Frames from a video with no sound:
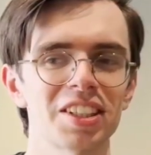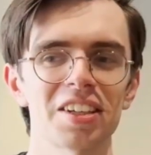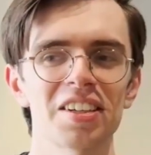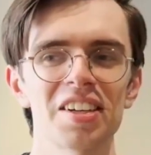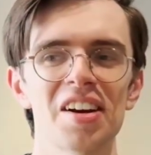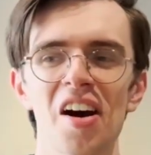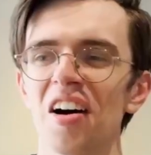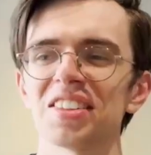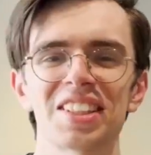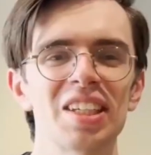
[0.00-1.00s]
to
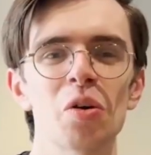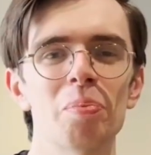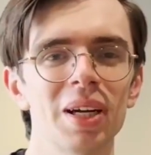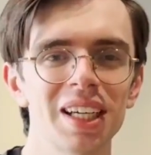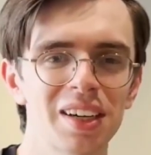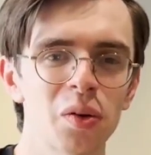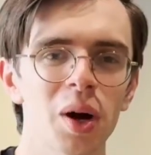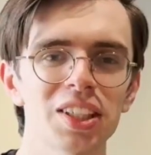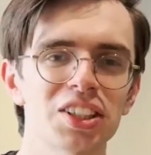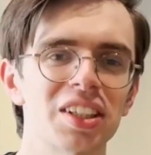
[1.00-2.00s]
answer your big
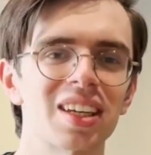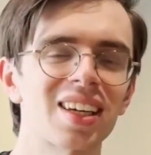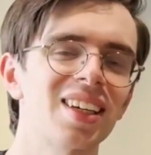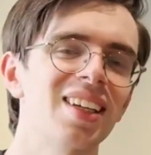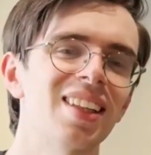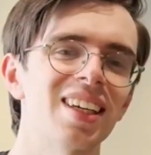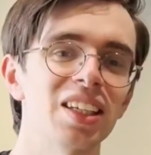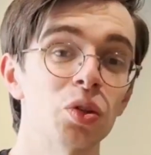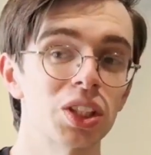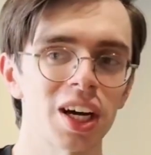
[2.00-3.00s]
question that
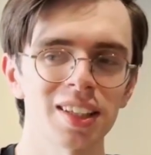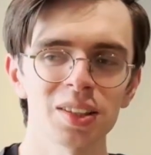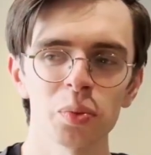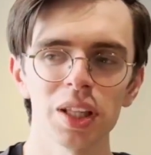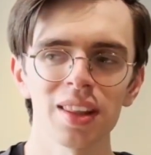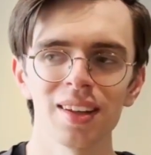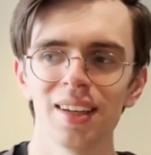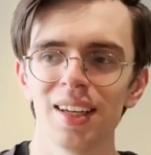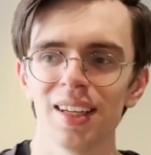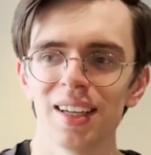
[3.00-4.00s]
you started with.
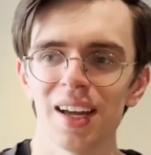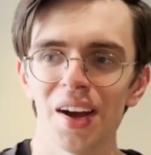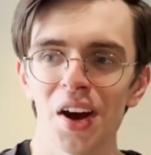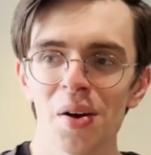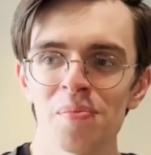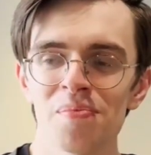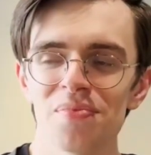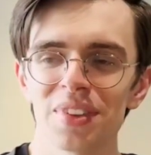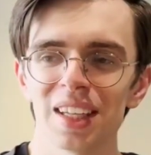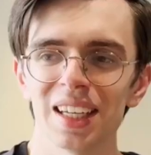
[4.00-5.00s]
Um,
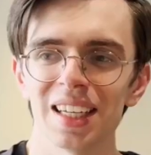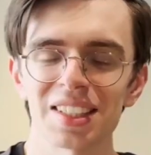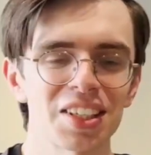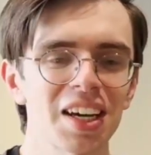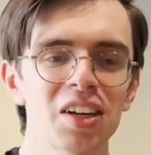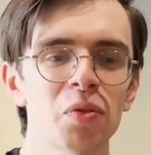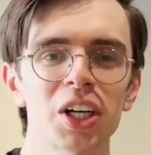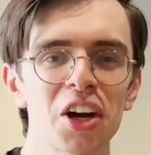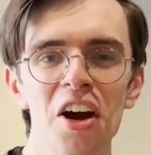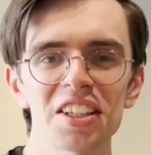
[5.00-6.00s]
it's like a
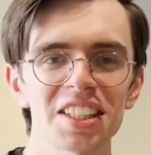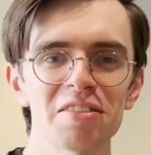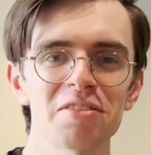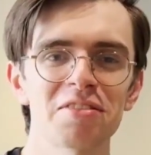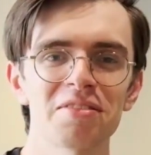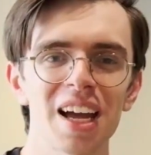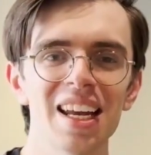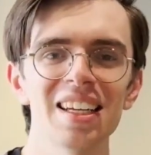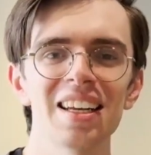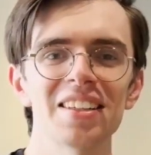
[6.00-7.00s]
recursive,
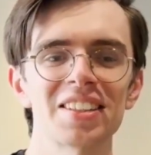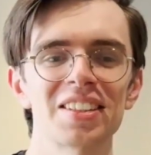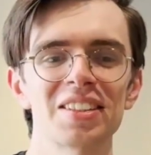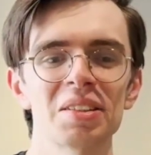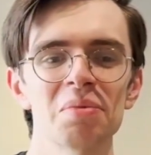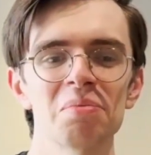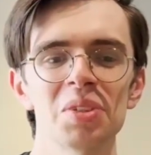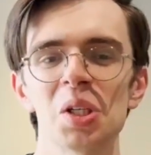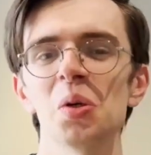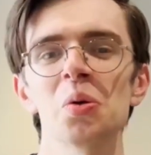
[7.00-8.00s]
endless
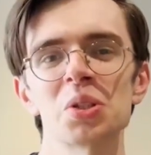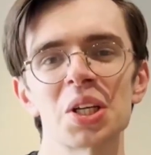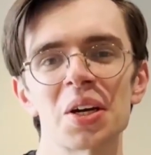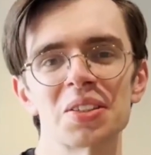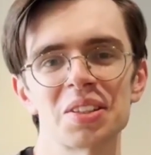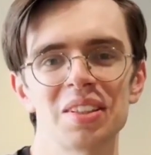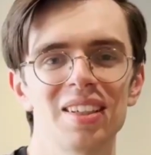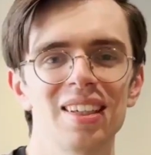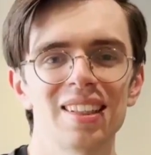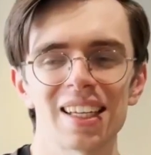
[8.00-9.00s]
Google search.
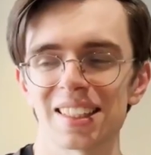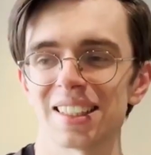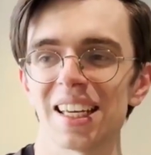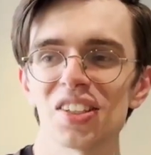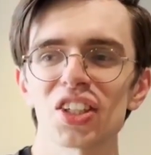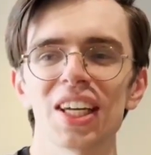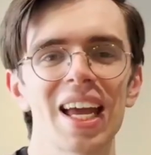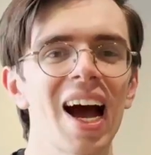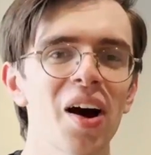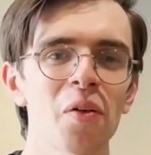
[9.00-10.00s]
That's essentially
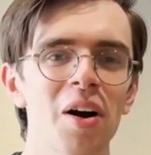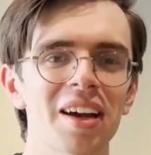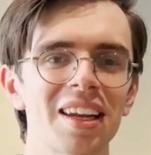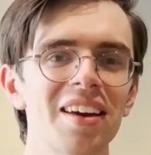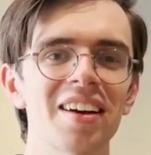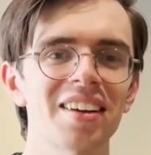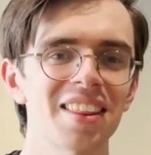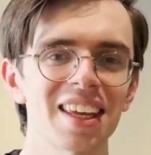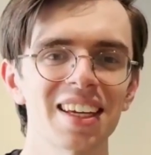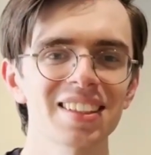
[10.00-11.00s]
how I learn
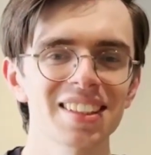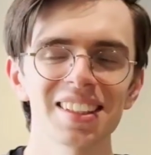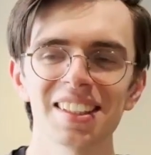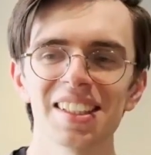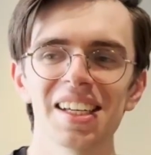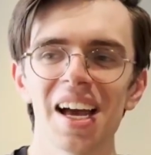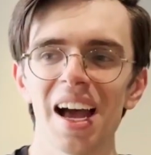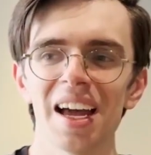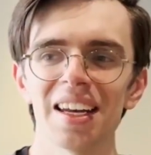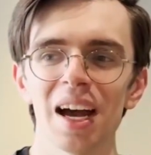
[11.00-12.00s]
things
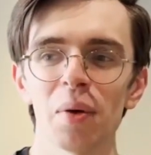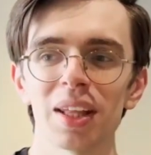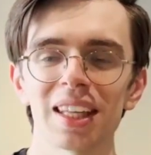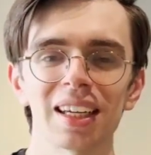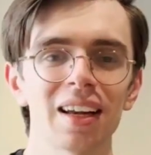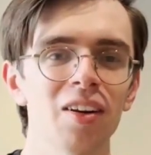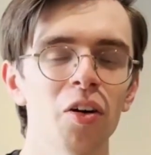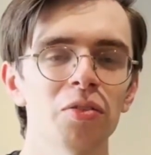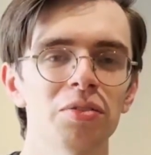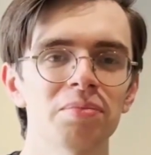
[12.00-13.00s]
and how I think a lot of